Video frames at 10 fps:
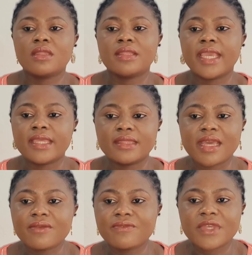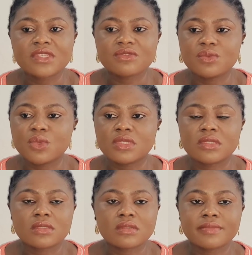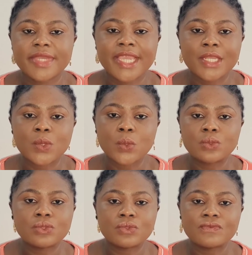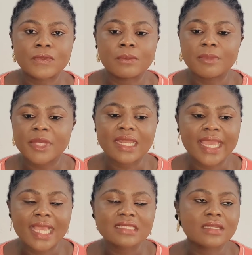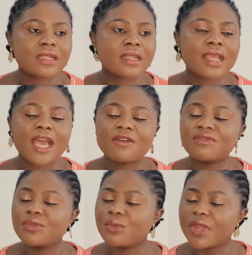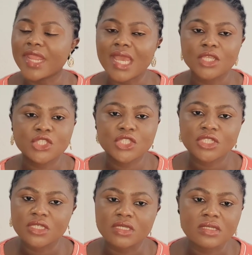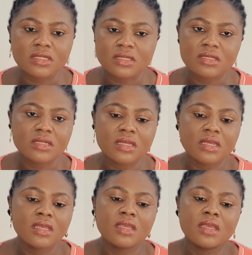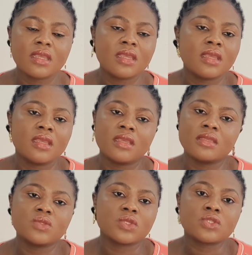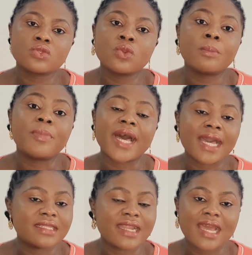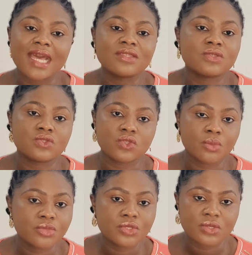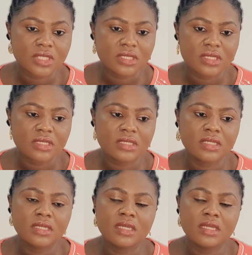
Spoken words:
Then that face cream was a no-no for me. Like, I started having reactions. It was so bad that I had to stop using it.